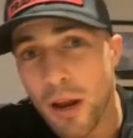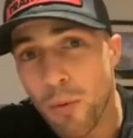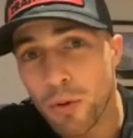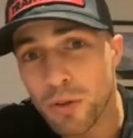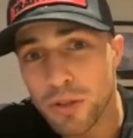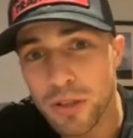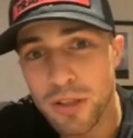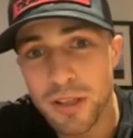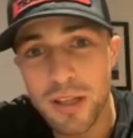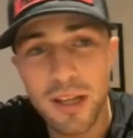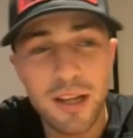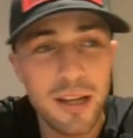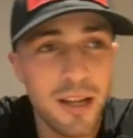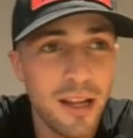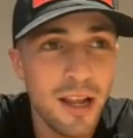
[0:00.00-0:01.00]
wasn't.
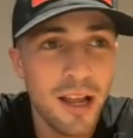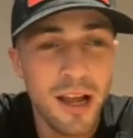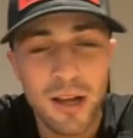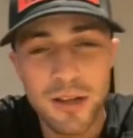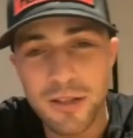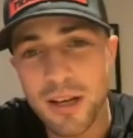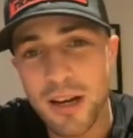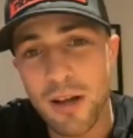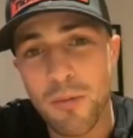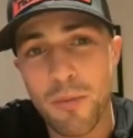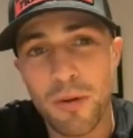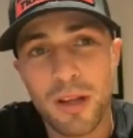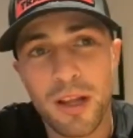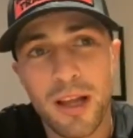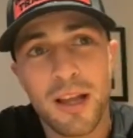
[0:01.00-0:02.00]
Then I was out,
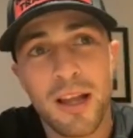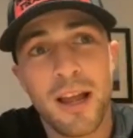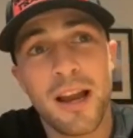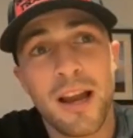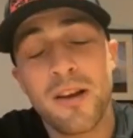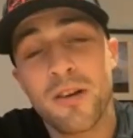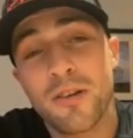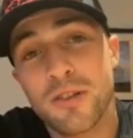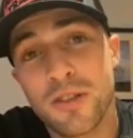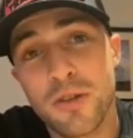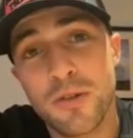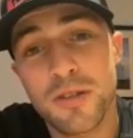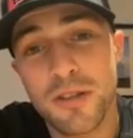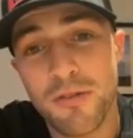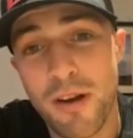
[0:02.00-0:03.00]
but I ended up
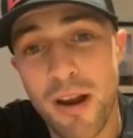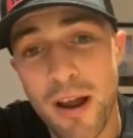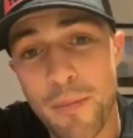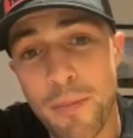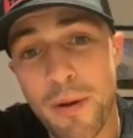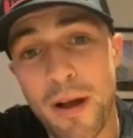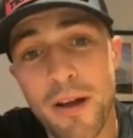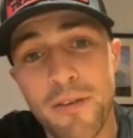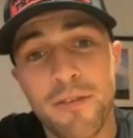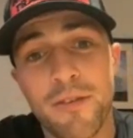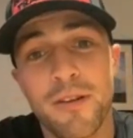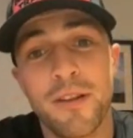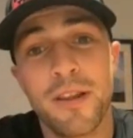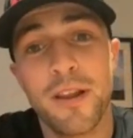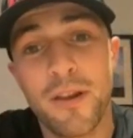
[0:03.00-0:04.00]
choosing the right path,
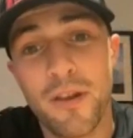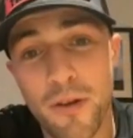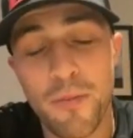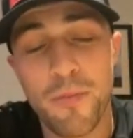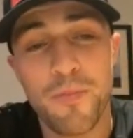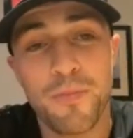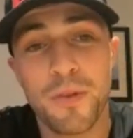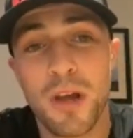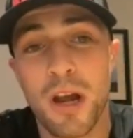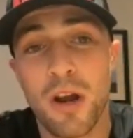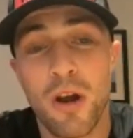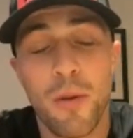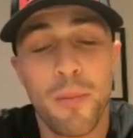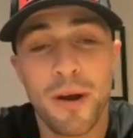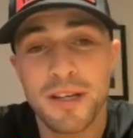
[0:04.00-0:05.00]
and then I
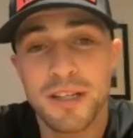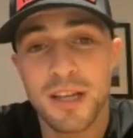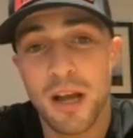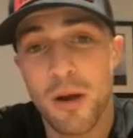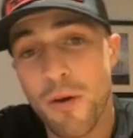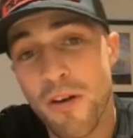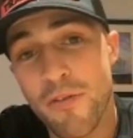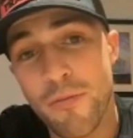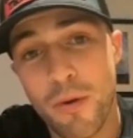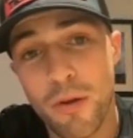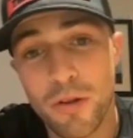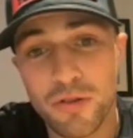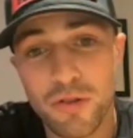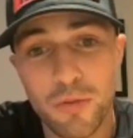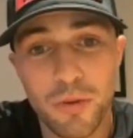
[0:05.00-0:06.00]
managed to get away from all
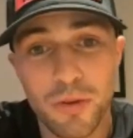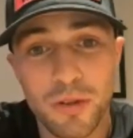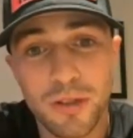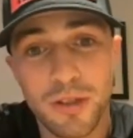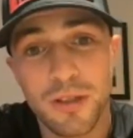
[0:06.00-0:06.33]
the trouble.